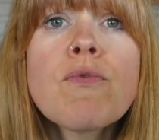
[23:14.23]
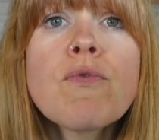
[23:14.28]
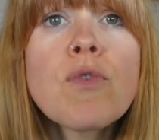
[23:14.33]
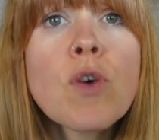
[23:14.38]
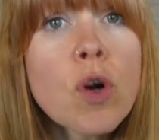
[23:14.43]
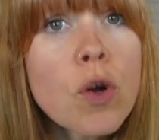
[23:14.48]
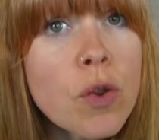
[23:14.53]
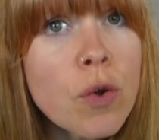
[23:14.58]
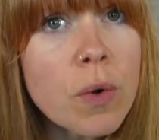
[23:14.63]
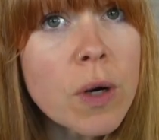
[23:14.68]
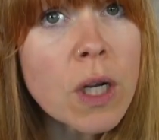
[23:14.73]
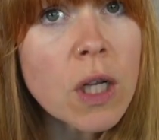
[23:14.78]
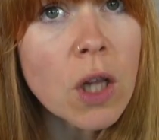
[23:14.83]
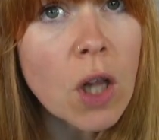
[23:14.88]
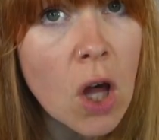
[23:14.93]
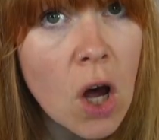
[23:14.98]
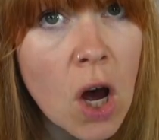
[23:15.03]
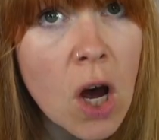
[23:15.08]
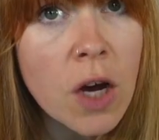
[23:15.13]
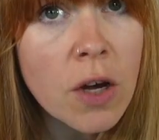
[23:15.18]
Further
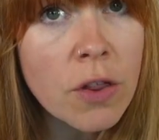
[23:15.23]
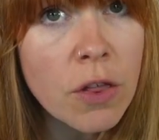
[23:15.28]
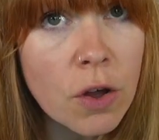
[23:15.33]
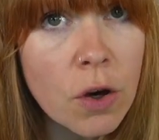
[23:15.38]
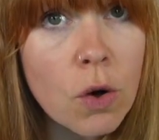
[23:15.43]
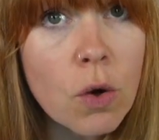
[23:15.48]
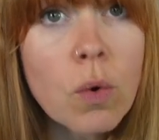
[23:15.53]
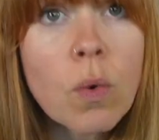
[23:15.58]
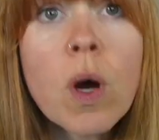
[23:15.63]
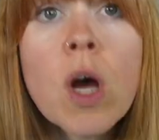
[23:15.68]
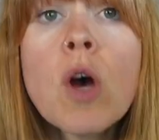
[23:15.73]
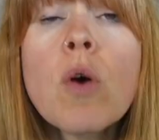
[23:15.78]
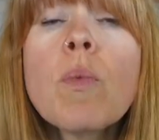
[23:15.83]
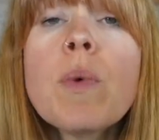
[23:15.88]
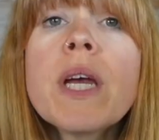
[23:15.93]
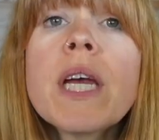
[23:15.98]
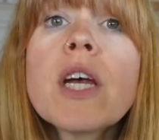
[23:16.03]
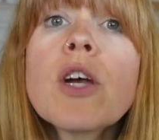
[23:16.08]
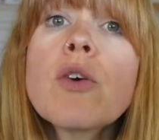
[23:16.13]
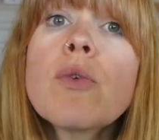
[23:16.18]
along, though,
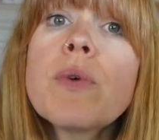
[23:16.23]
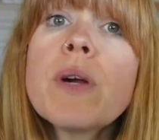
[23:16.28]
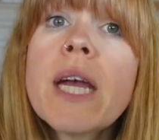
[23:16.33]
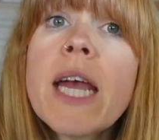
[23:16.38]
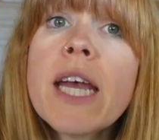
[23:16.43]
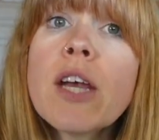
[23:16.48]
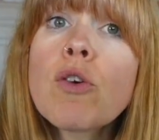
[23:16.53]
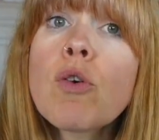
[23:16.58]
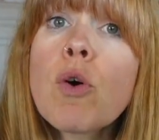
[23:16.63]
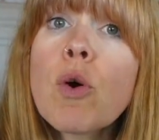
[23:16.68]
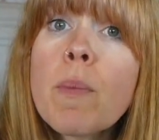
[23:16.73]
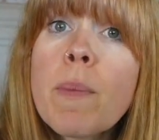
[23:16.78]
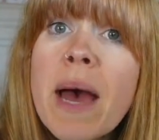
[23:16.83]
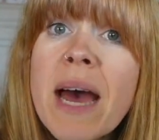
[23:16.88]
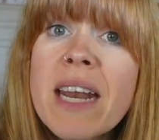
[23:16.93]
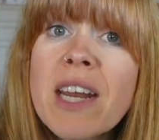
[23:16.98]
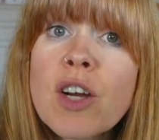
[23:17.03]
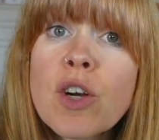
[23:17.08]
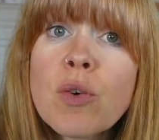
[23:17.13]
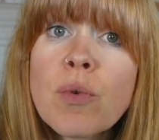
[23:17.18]
we can create
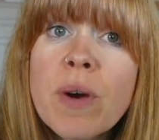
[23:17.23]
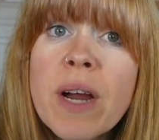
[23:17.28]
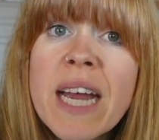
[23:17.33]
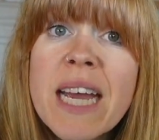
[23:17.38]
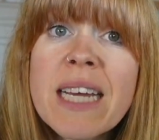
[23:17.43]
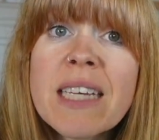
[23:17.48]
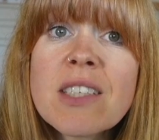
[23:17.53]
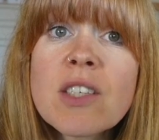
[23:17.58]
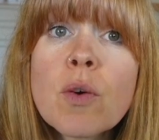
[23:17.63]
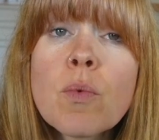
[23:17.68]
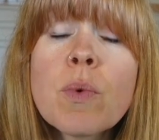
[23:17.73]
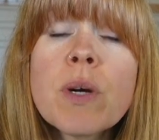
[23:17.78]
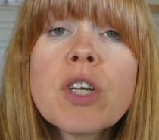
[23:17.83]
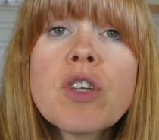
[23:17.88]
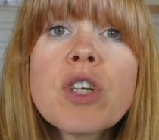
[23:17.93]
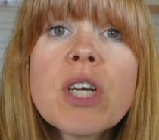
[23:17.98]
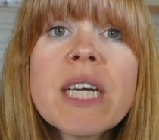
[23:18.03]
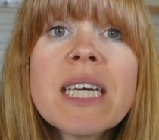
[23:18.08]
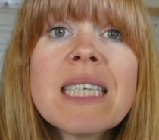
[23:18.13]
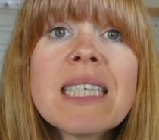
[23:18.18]
chromatic grays,
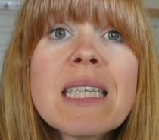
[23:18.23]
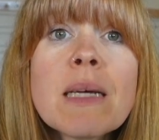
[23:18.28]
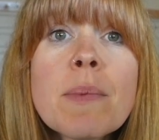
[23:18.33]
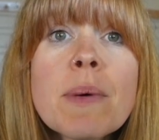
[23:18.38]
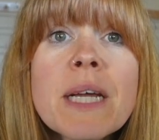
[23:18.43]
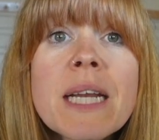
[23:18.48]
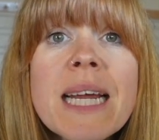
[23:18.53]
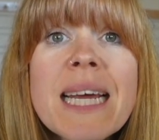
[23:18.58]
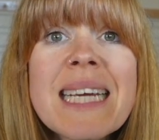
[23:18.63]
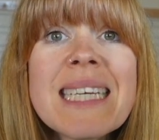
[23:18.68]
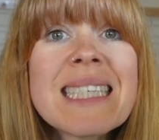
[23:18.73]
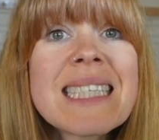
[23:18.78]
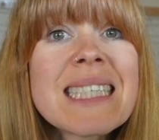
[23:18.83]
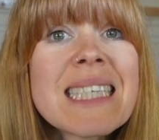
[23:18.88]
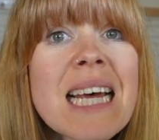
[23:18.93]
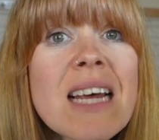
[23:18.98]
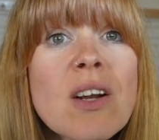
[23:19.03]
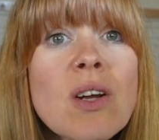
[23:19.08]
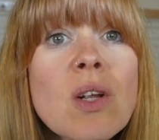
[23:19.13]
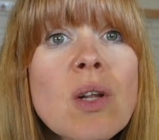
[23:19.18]
which exhibit a
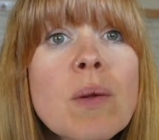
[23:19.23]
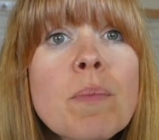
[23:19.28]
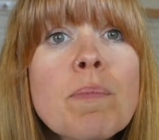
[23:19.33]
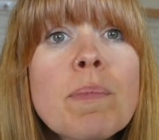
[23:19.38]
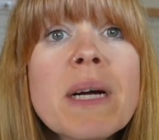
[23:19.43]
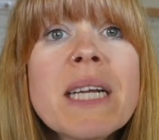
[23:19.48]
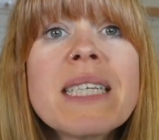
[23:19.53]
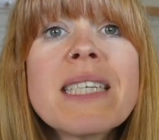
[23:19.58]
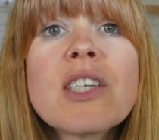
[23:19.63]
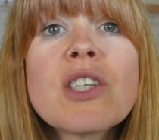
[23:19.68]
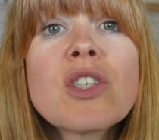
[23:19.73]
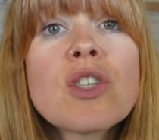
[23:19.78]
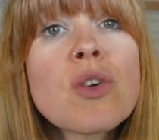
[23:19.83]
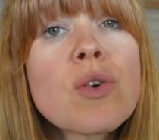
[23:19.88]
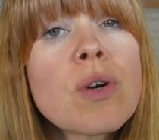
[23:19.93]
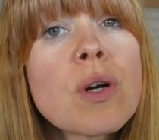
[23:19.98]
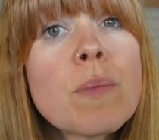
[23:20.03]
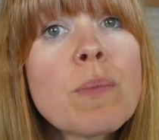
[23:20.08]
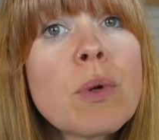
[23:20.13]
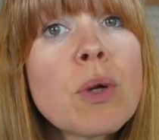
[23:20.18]
subtle but
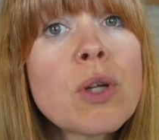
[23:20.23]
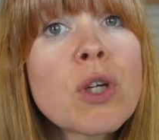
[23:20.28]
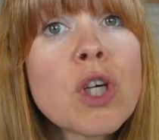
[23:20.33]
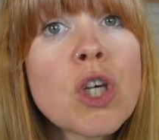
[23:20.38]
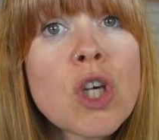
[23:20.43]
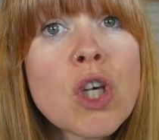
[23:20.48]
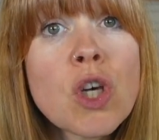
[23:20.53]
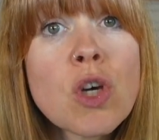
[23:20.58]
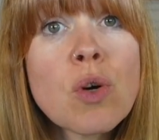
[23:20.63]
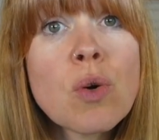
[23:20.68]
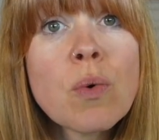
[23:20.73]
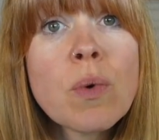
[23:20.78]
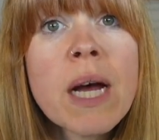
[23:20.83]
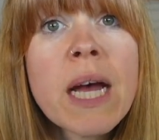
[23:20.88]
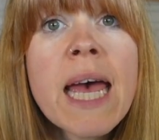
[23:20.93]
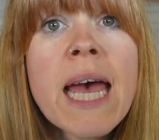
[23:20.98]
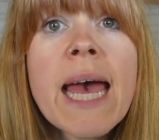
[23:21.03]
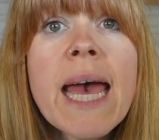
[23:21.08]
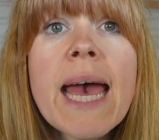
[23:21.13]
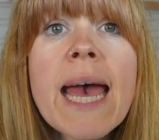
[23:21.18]
discernible hue
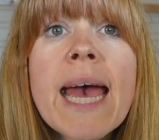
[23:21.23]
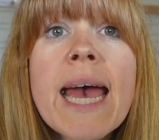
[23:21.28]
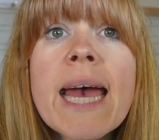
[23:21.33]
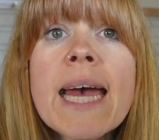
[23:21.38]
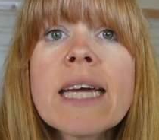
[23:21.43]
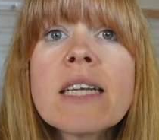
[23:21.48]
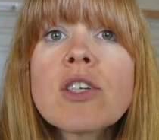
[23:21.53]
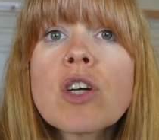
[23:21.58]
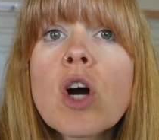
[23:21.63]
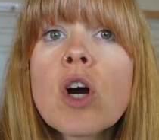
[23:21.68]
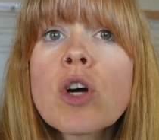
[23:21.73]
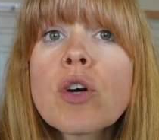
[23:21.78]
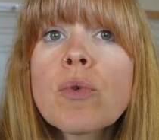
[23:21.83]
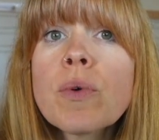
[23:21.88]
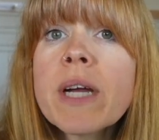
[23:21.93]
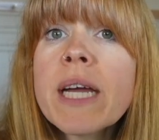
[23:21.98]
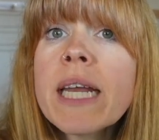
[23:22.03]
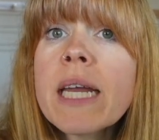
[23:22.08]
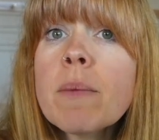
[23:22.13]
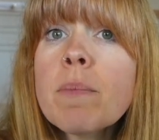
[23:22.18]
and are
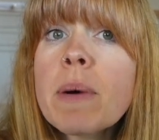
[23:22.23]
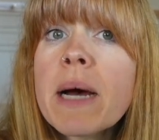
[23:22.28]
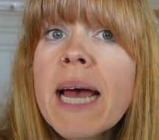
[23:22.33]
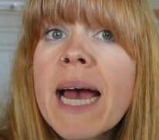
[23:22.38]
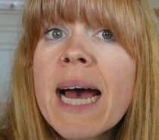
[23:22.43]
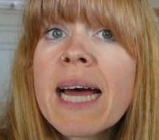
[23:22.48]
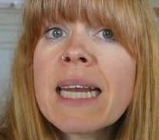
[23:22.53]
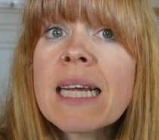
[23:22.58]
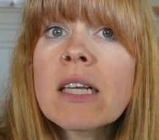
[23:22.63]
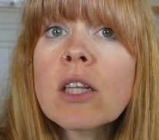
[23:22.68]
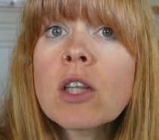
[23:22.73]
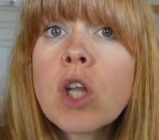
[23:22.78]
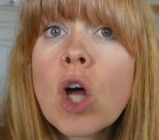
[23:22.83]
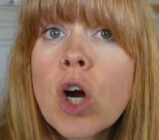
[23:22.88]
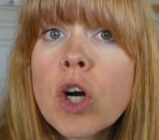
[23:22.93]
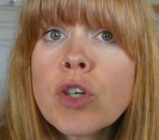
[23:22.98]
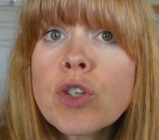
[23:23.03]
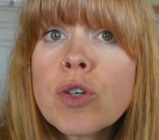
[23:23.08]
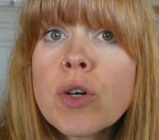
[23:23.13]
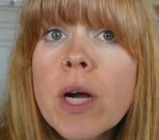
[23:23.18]
created by adding
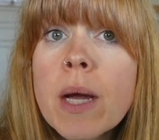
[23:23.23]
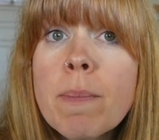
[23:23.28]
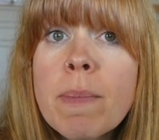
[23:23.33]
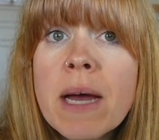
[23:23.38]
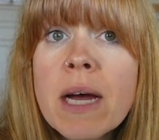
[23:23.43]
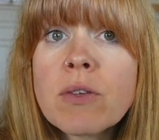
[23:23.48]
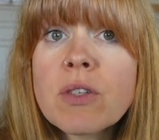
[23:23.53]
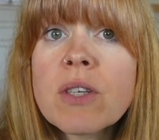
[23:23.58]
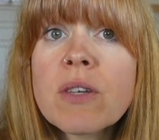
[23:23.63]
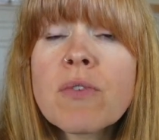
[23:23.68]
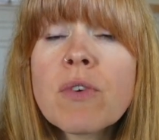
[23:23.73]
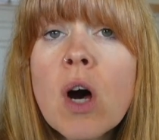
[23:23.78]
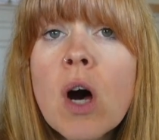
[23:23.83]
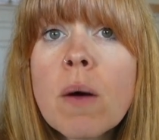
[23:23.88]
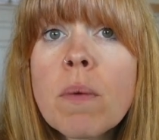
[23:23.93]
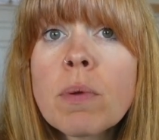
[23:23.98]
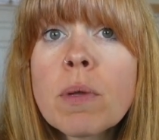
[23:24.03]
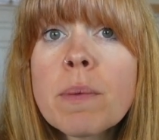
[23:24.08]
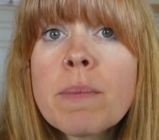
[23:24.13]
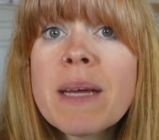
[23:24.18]
larger amounts of
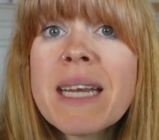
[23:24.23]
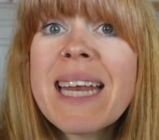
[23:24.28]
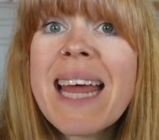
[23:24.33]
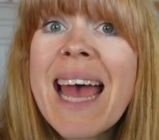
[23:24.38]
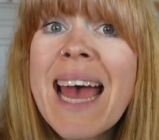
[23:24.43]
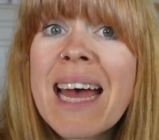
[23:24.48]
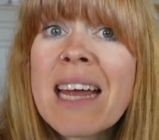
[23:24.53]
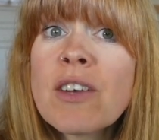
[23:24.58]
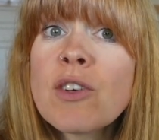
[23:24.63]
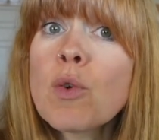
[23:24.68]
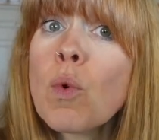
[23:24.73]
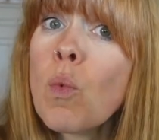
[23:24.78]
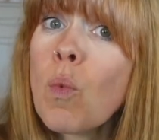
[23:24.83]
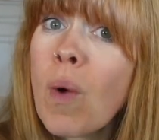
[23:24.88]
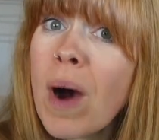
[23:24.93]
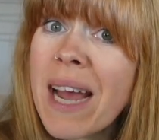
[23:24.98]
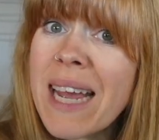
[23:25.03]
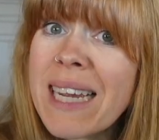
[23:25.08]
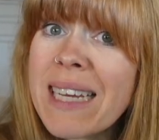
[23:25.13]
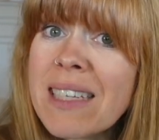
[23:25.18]
complement and
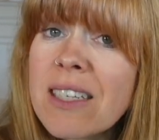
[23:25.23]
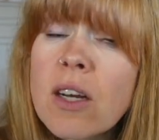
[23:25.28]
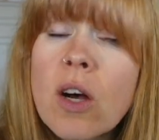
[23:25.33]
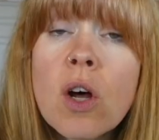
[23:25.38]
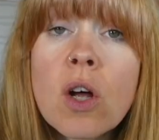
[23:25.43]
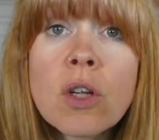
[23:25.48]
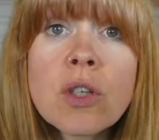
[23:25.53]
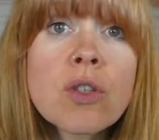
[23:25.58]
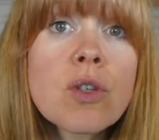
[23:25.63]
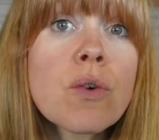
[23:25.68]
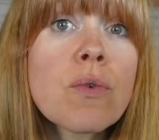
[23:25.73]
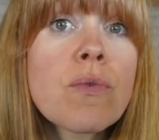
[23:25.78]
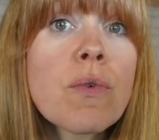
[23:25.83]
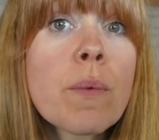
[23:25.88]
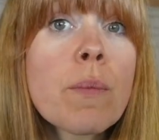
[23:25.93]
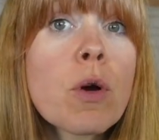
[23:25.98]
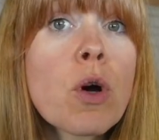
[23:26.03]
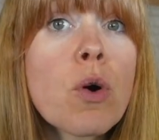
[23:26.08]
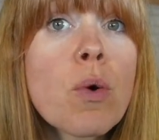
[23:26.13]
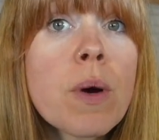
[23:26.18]
white, also
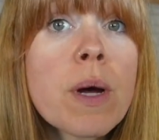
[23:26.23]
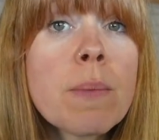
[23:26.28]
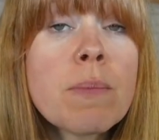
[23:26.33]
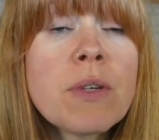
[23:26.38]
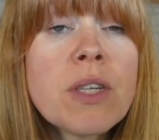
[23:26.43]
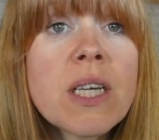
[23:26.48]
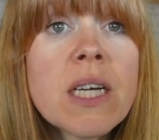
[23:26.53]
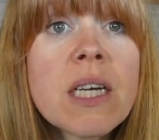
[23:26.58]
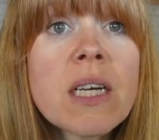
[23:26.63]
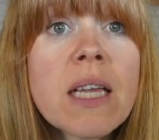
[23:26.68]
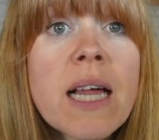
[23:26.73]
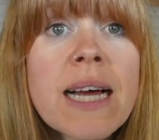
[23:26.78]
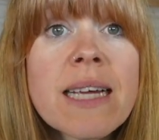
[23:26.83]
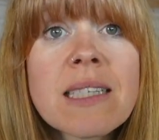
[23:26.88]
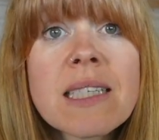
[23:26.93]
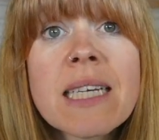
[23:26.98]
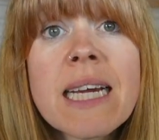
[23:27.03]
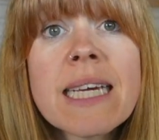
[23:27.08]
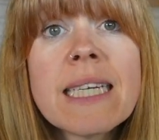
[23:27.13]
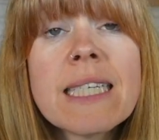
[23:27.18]
from CoMD
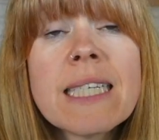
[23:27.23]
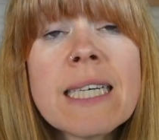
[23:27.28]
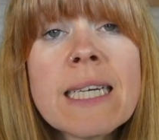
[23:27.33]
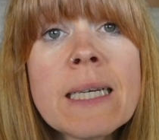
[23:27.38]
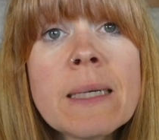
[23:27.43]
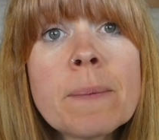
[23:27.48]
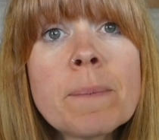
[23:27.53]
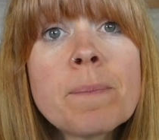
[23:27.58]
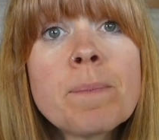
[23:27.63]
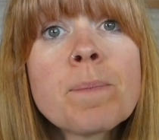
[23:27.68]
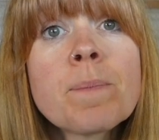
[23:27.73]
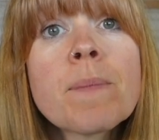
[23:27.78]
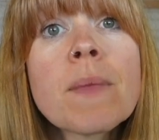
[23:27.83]
class 19.